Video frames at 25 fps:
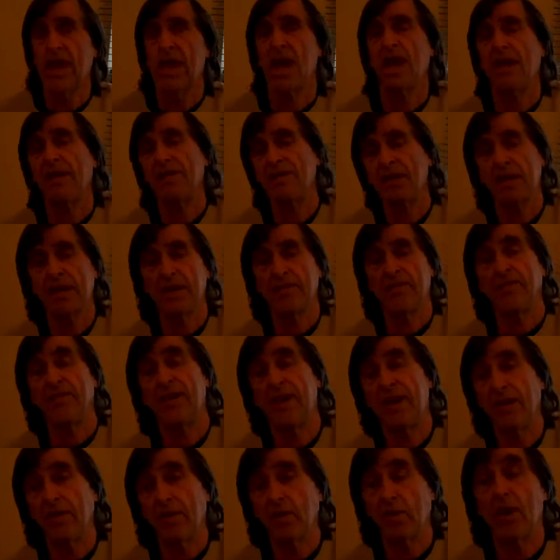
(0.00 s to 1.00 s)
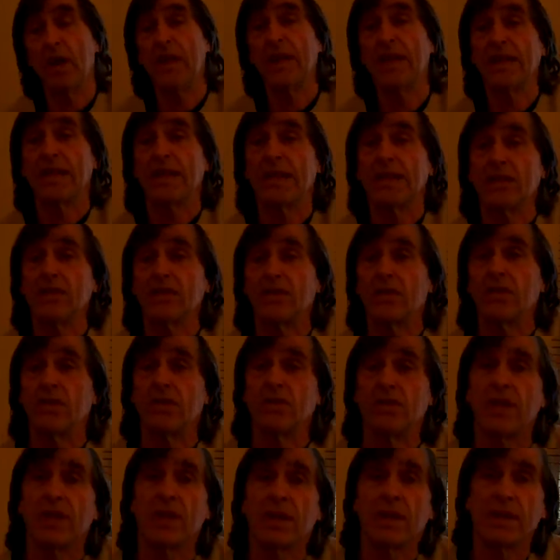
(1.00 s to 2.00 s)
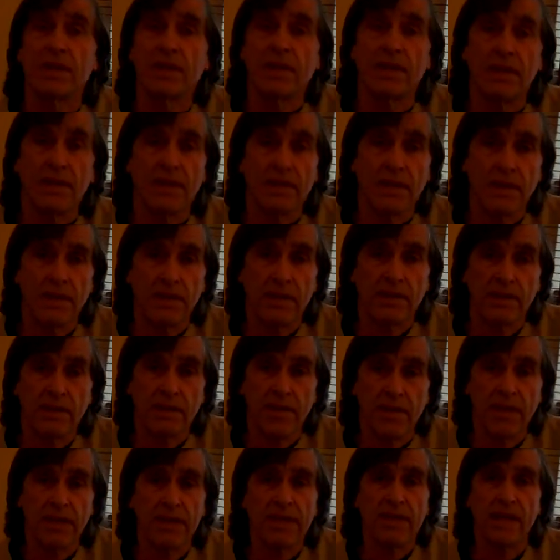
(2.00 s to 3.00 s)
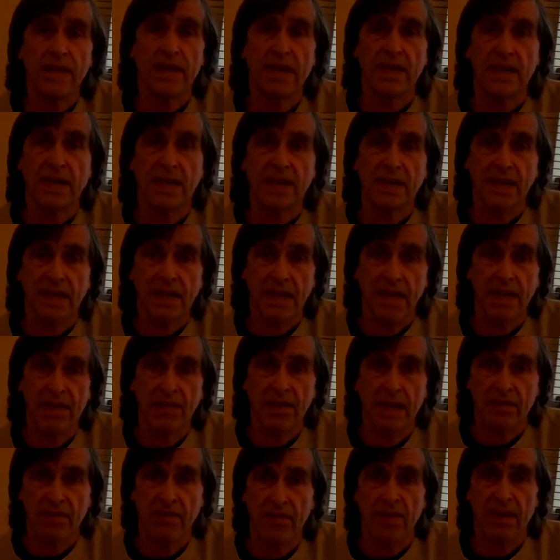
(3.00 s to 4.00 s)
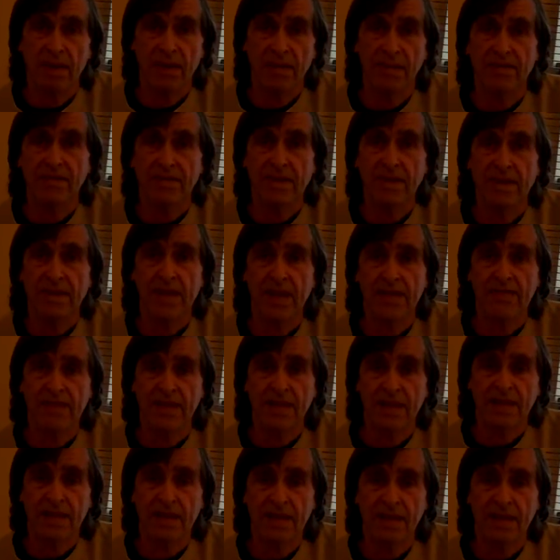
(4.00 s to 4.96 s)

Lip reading: And I've got to find a way that you can do that realistically and relatively safely.